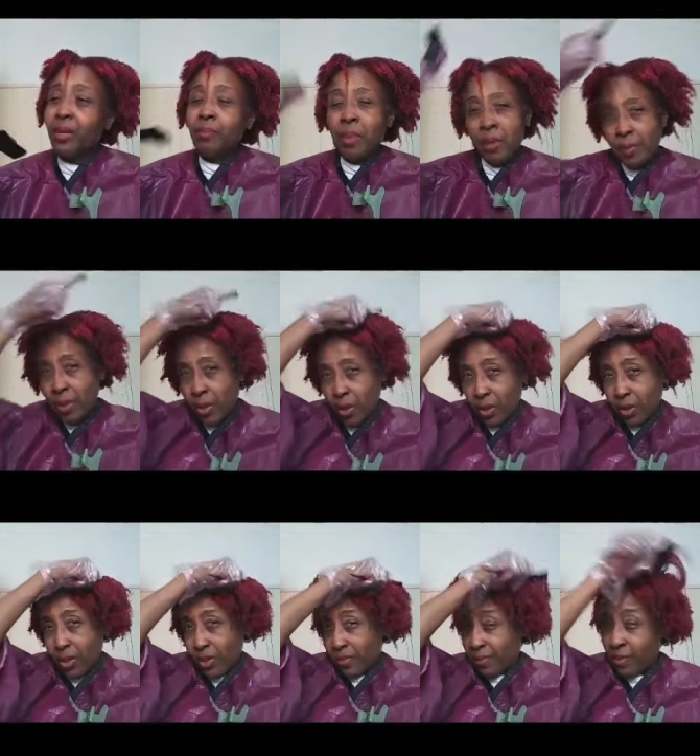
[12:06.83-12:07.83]
maybe not.
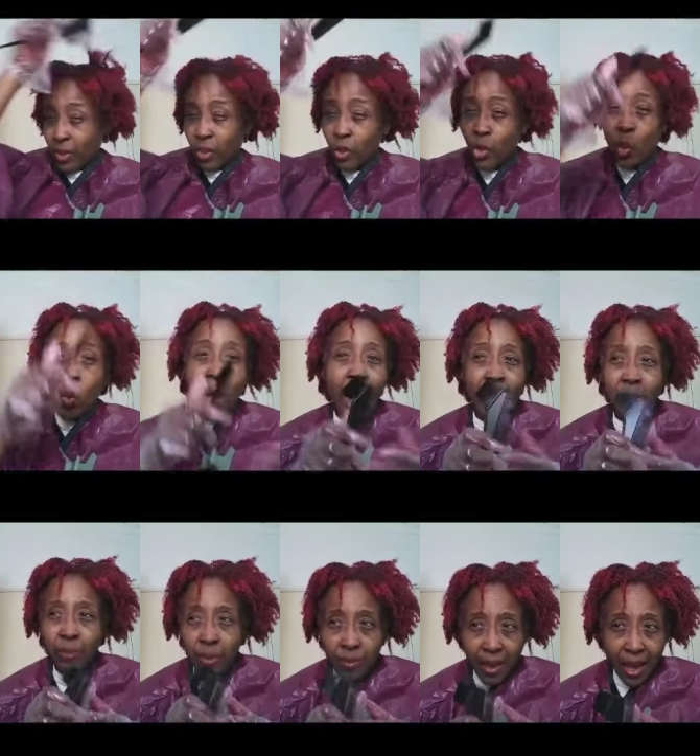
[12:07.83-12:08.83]
So
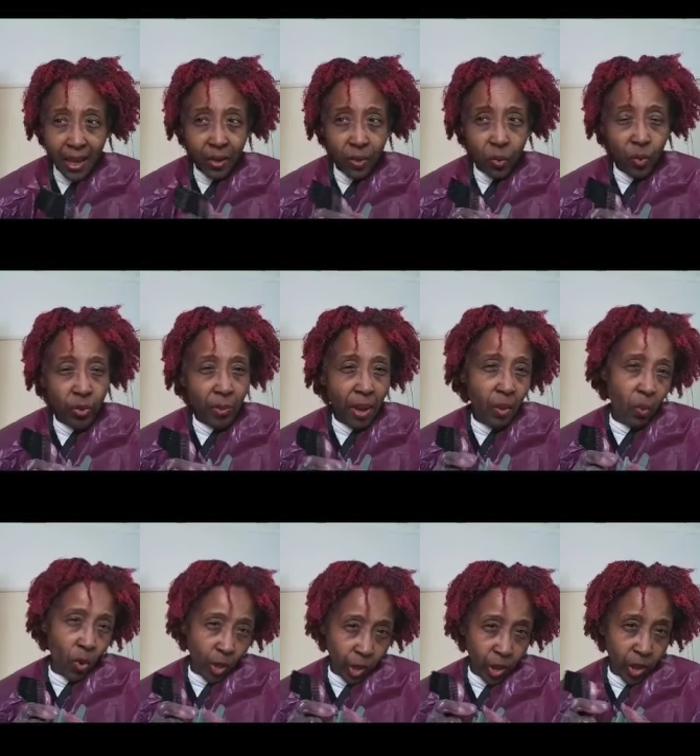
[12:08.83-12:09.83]
I'll be back with my
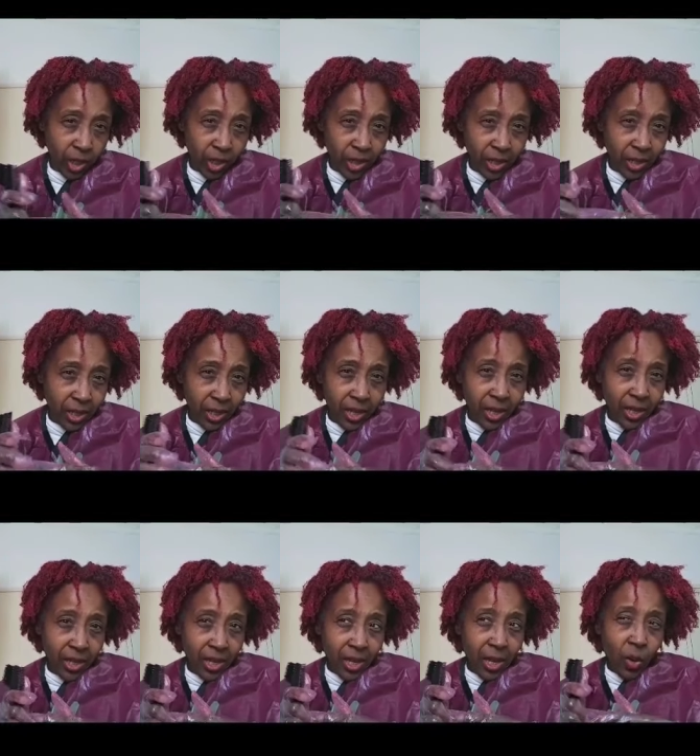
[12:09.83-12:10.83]

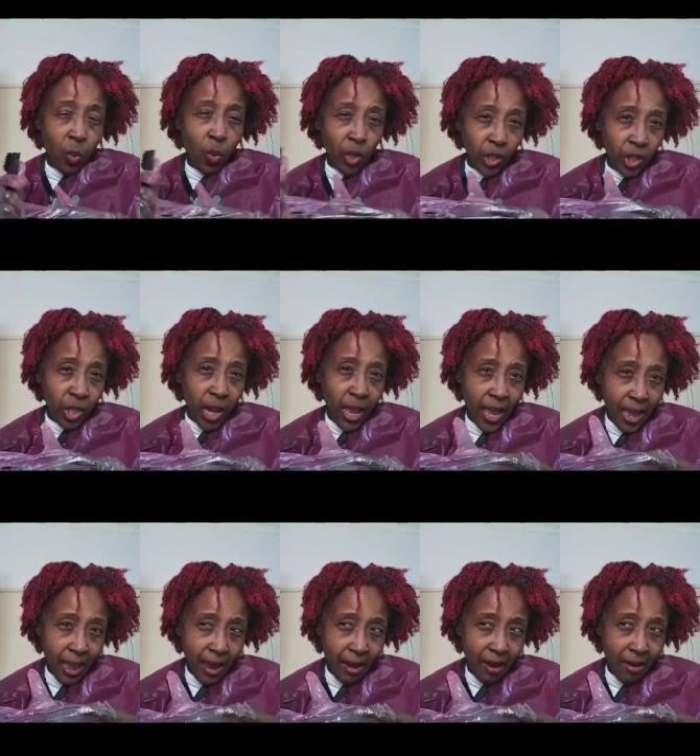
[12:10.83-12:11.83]
washed
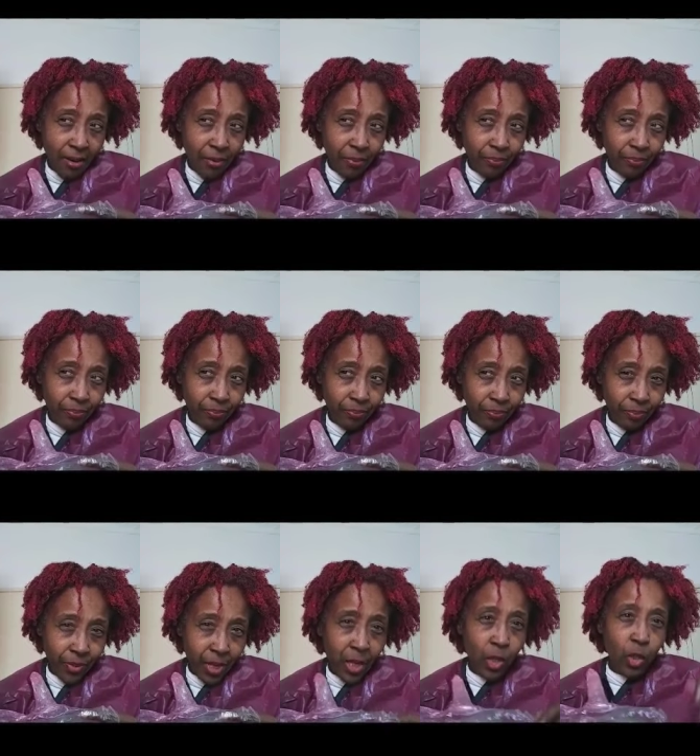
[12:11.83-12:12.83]
hair,
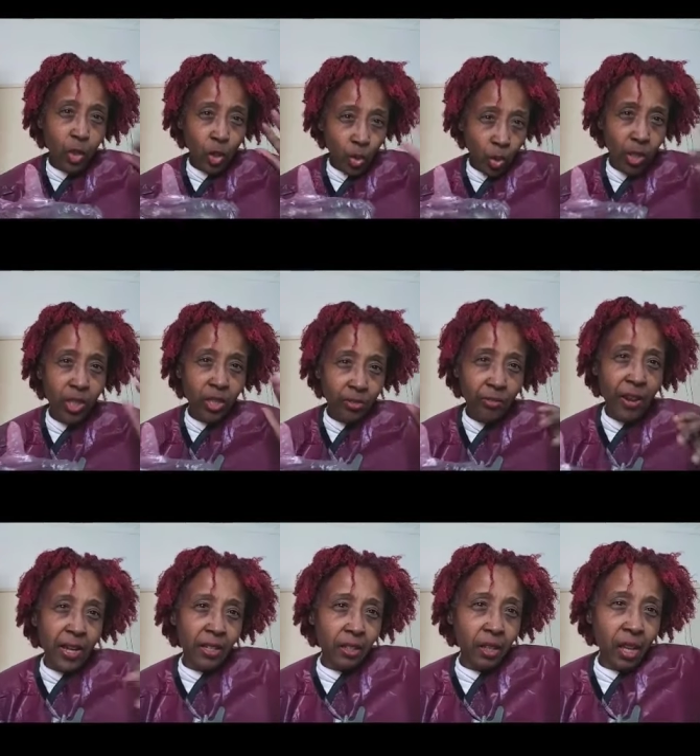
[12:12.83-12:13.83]
so you see the
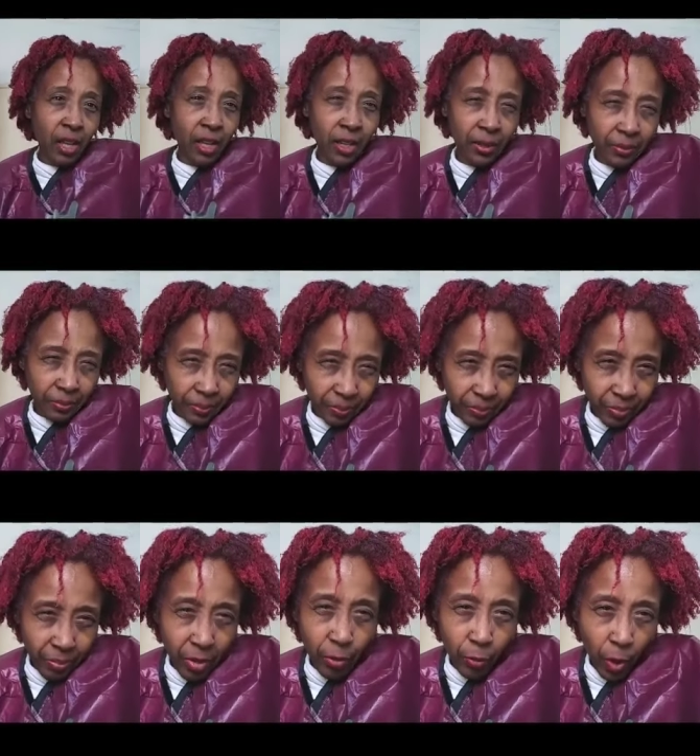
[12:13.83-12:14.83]
final color
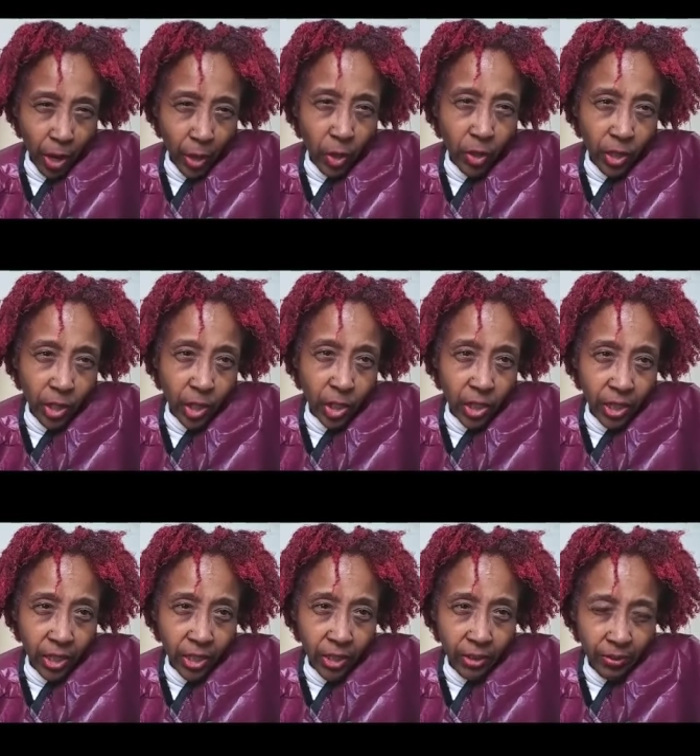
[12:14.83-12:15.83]
before I condition
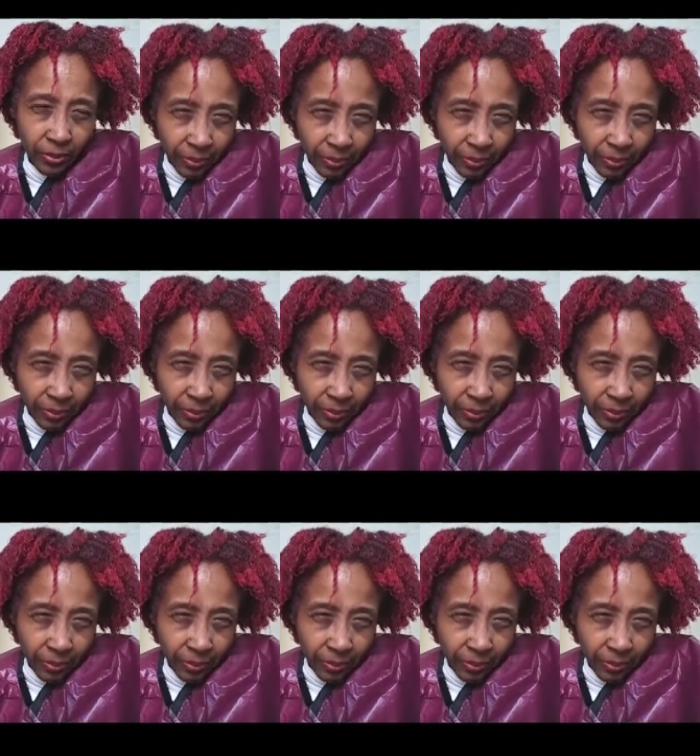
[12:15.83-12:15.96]
it.